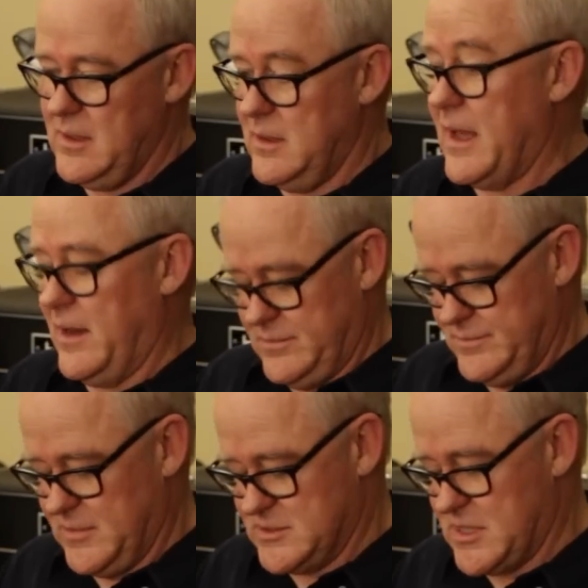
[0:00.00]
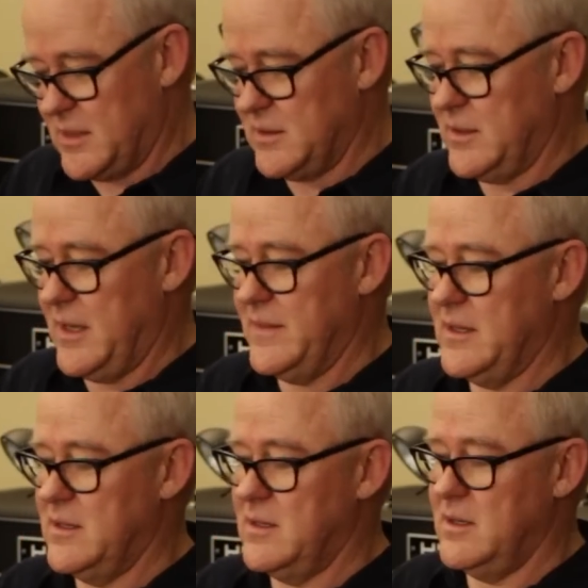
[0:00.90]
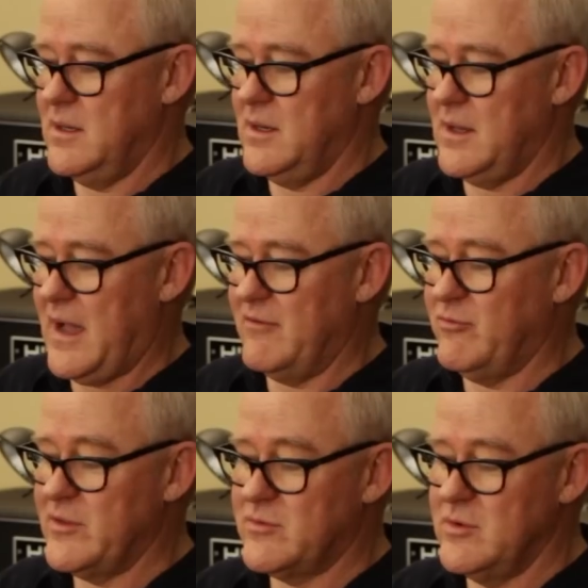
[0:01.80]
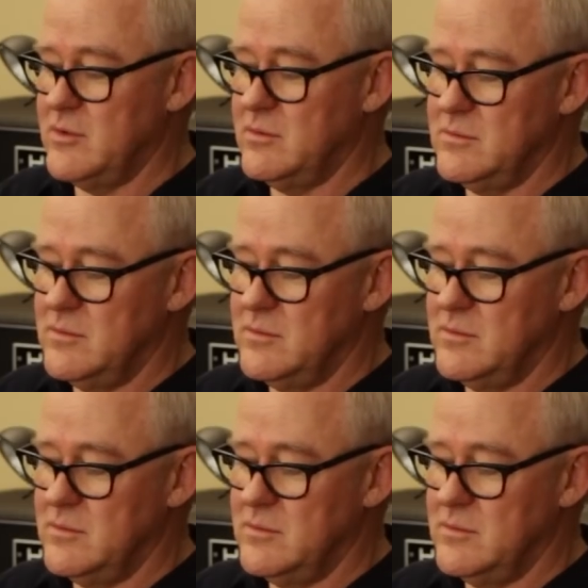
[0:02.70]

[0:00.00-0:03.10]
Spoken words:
Yeah, exactly. And then halfway through,